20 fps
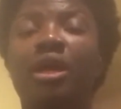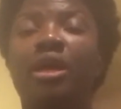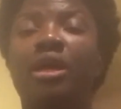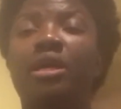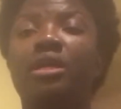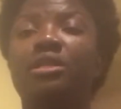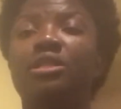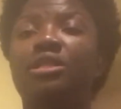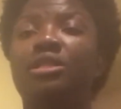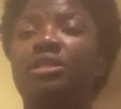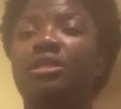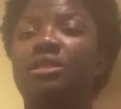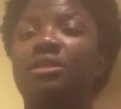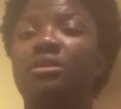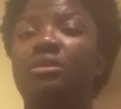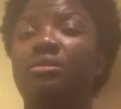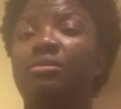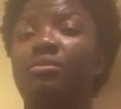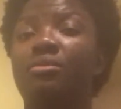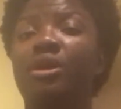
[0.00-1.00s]
and
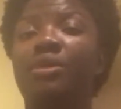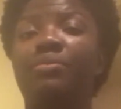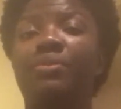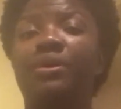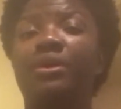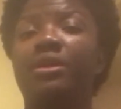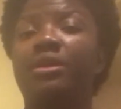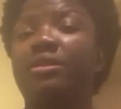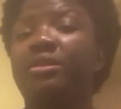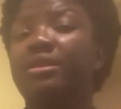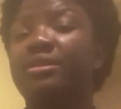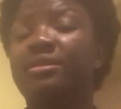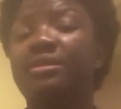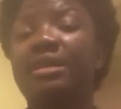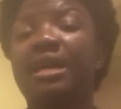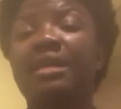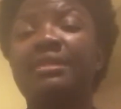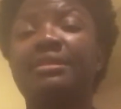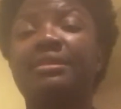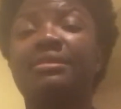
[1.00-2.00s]
maybe the
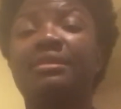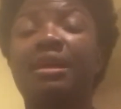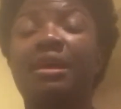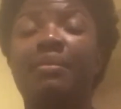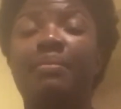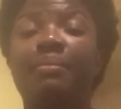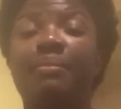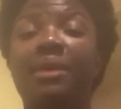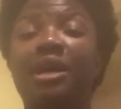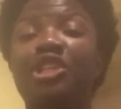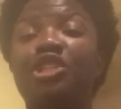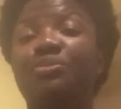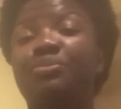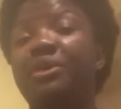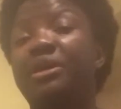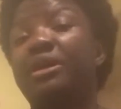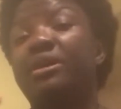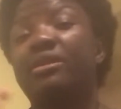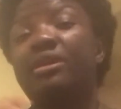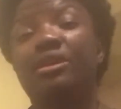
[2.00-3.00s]
sizes are much
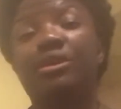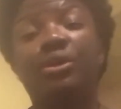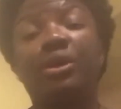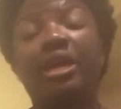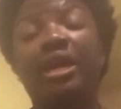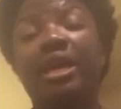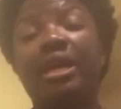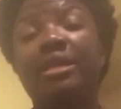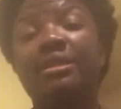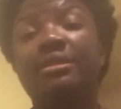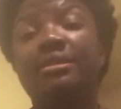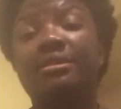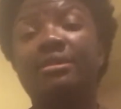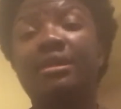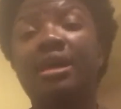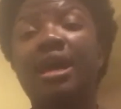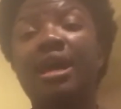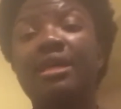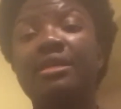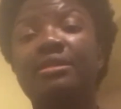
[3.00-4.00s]
bigger than your kid's
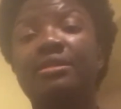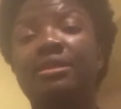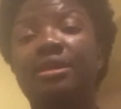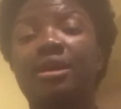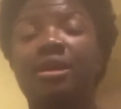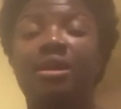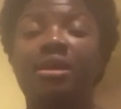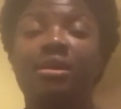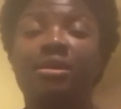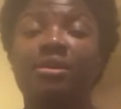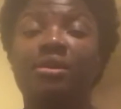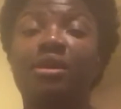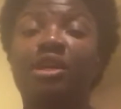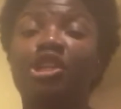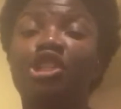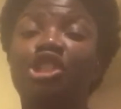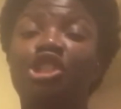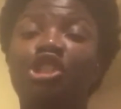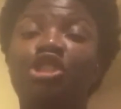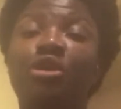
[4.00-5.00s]
size. You
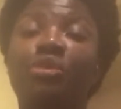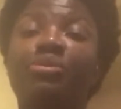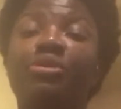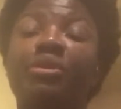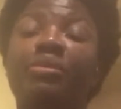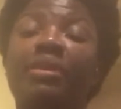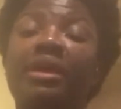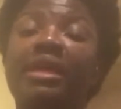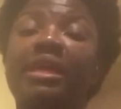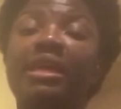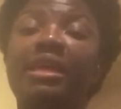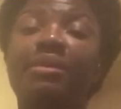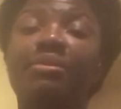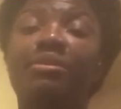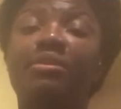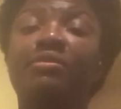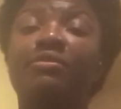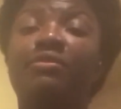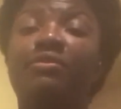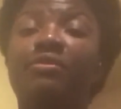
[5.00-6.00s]
can shop them and keep
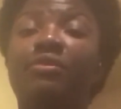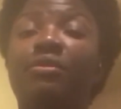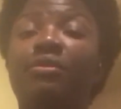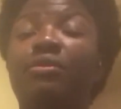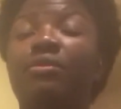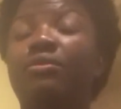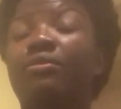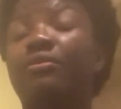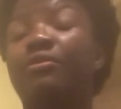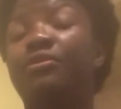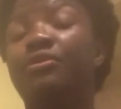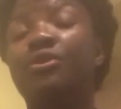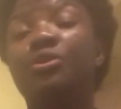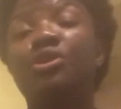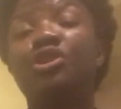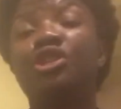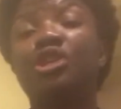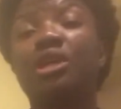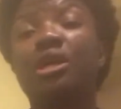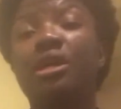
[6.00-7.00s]
them for
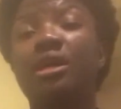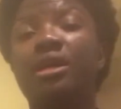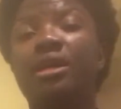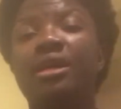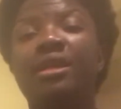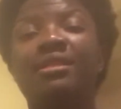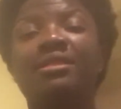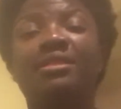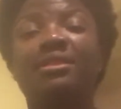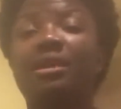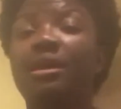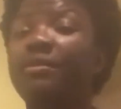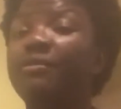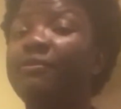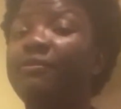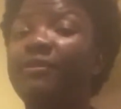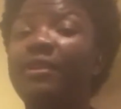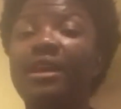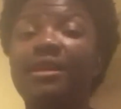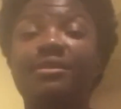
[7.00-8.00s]
future. Time
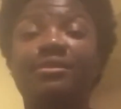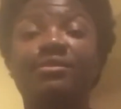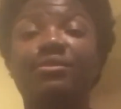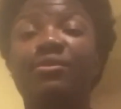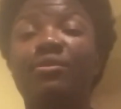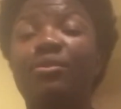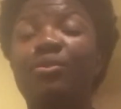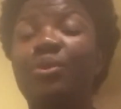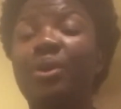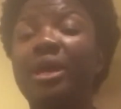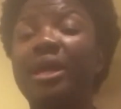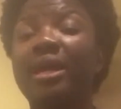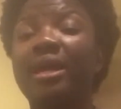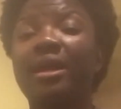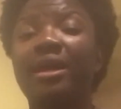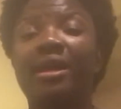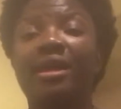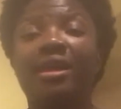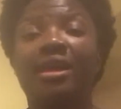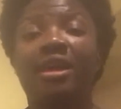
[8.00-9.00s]
flies so quick
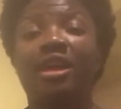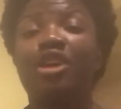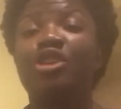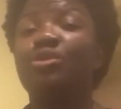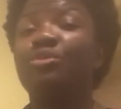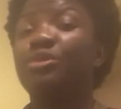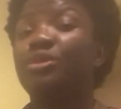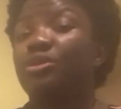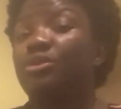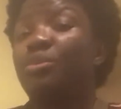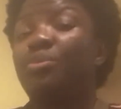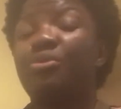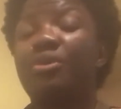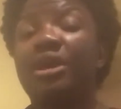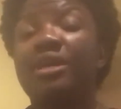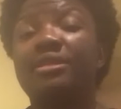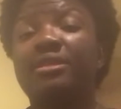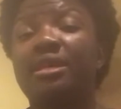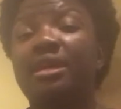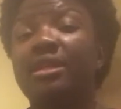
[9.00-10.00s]
and you'll be
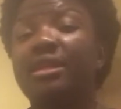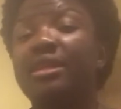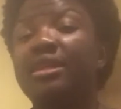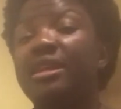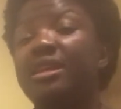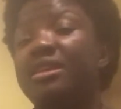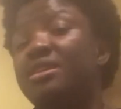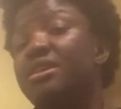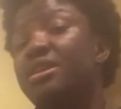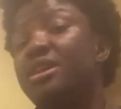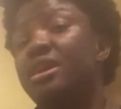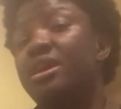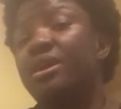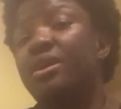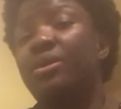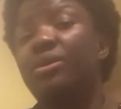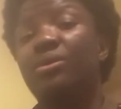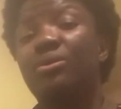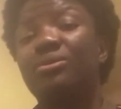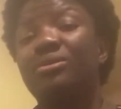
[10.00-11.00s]
surprised that in a
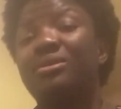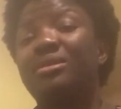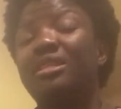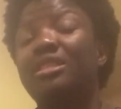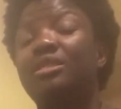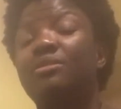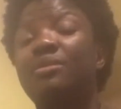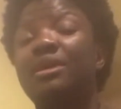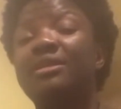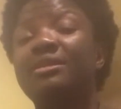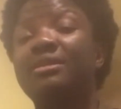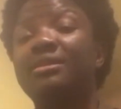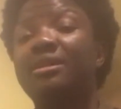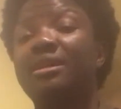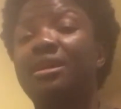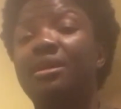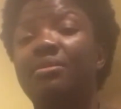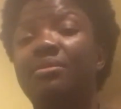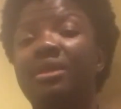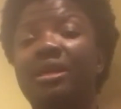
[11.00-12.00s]
year or 6 months
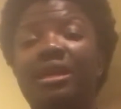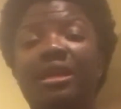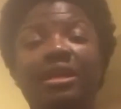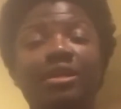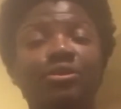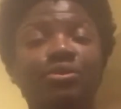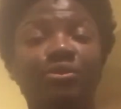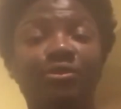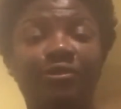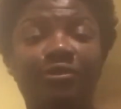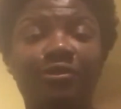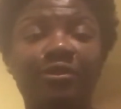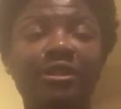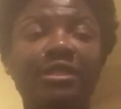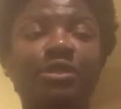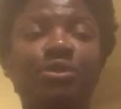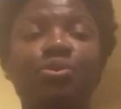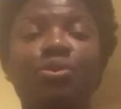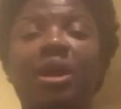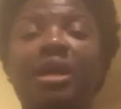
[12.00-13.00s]
time the kids will
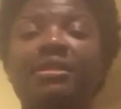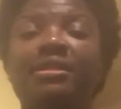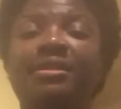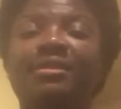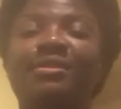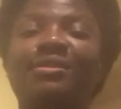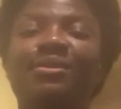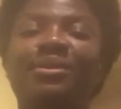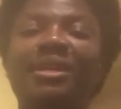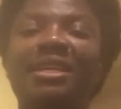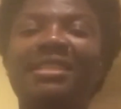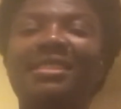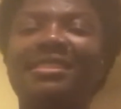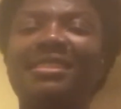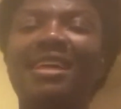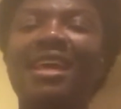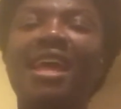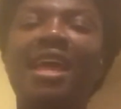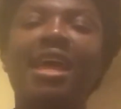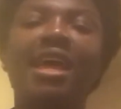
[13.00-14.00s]
fit right into it.
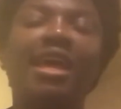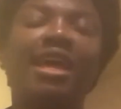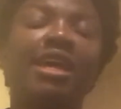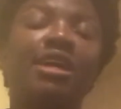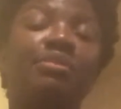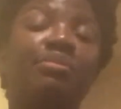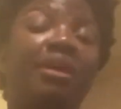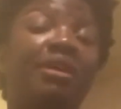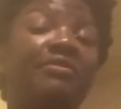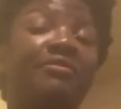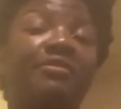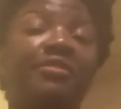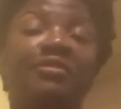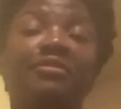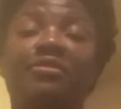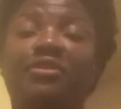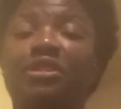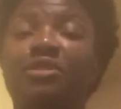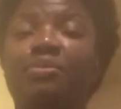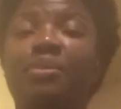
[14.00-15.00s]
And my
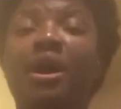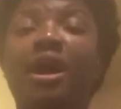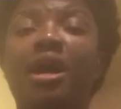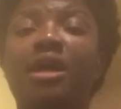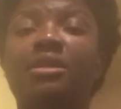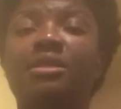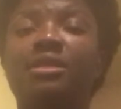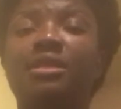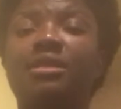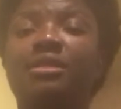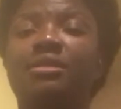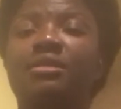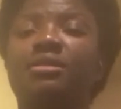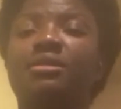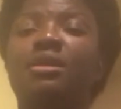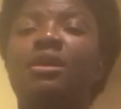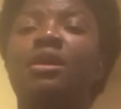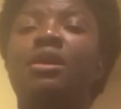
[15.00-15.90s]
favorite part is